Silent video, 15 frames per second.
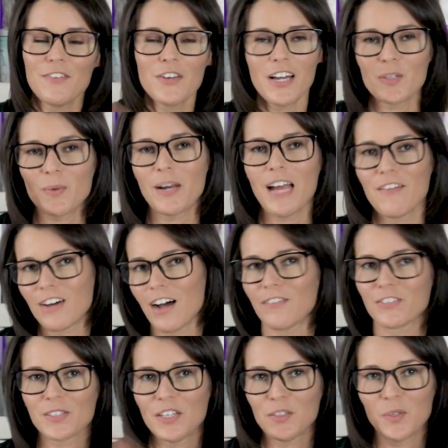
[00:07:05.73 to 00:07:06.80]
If you guys want to have a
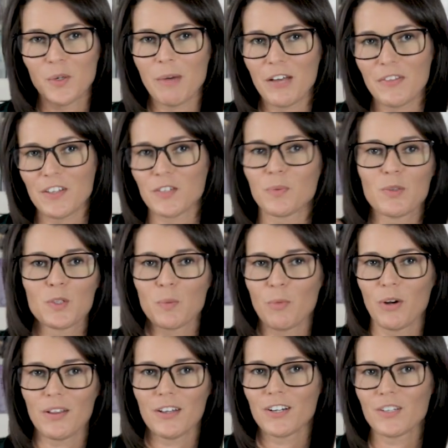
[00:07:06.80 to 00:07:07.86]
conversation about this with
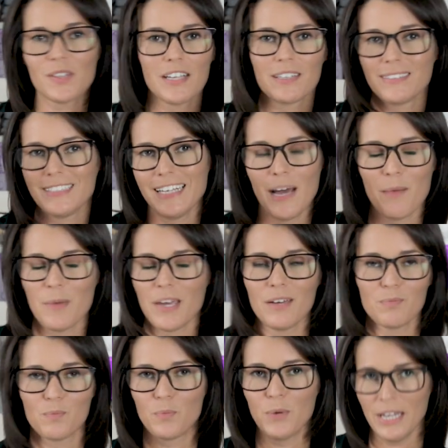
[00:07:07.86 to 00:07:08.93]
spoilers, like, DM
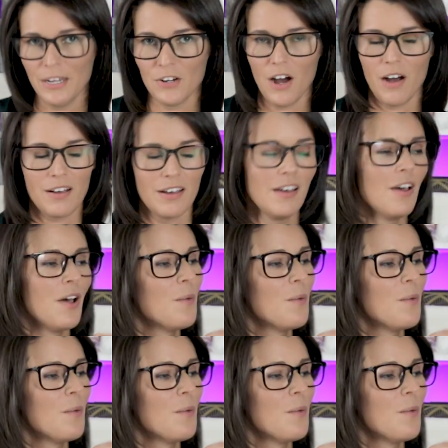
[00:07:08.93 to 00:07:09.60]
me. We can talk.